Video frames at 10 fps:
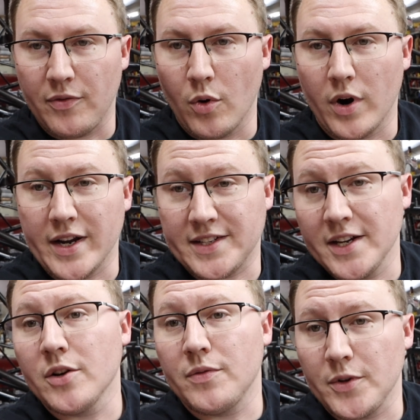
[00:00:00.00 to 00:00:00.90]
for a
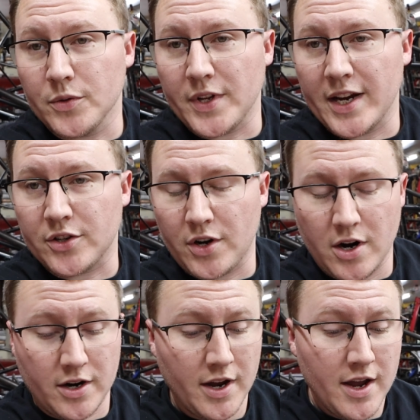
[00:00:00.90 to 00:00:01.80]
single fuel tank
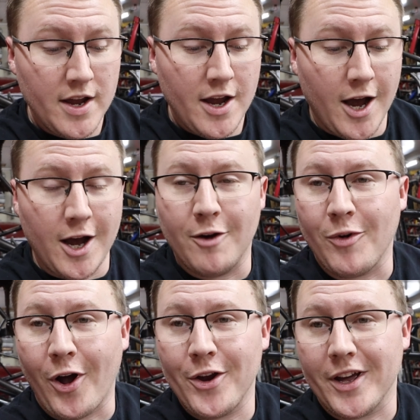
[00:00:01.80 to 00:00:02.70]
truck.
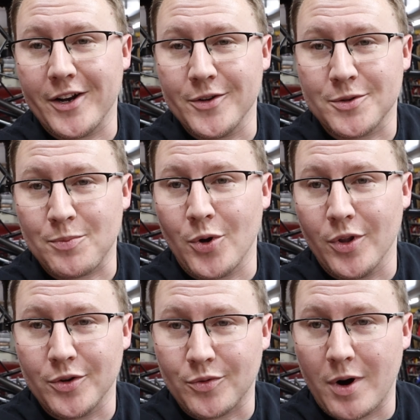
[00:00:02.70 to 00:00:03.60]
But all you got to do is pull
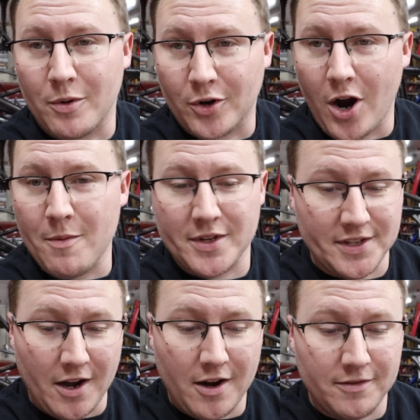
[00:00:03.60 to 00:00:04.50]
those rubber
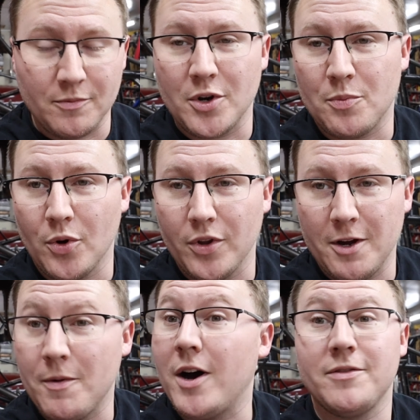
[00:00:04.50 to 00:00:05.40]
grommets off, and when you pull
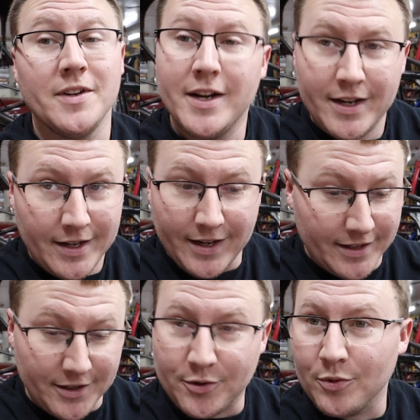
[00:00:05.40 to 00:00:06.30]
them off,
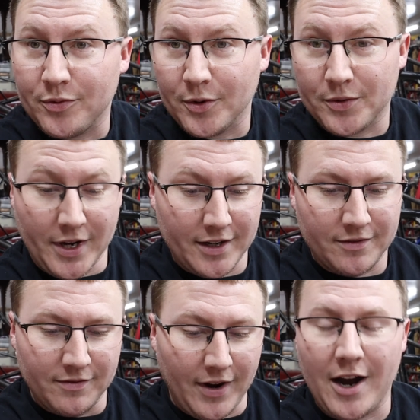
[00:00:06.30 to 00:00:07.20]
it's a dual fuel tank
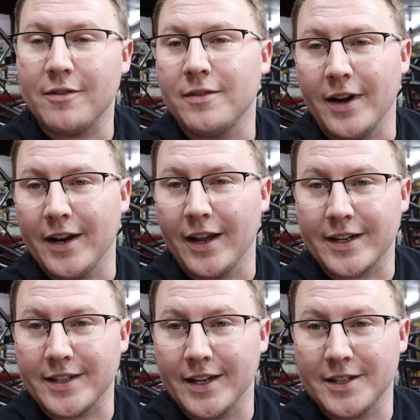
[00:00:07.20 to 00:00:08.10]
valve. And like
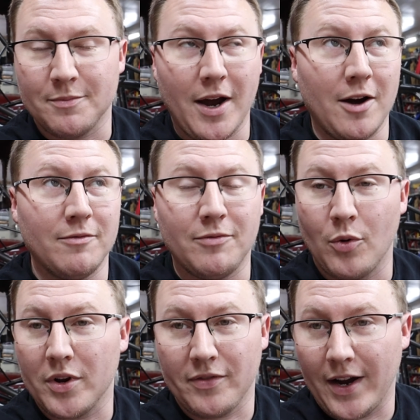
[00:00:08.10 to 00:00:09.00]
I said, it's about
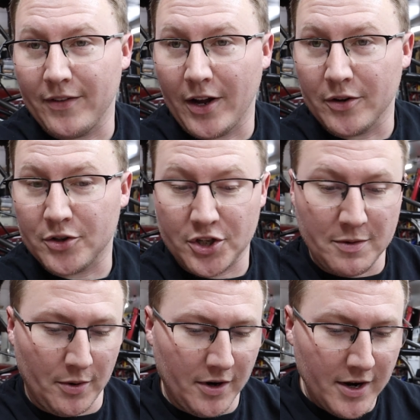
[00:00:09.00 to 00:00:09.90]
$45
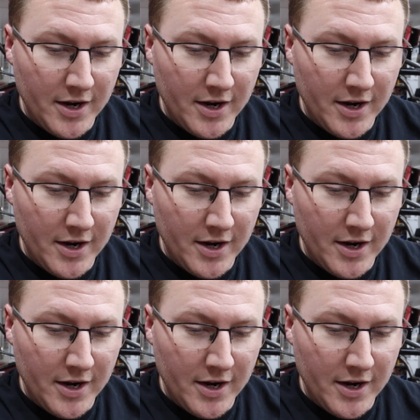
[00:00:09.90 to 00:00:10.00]
cheaper.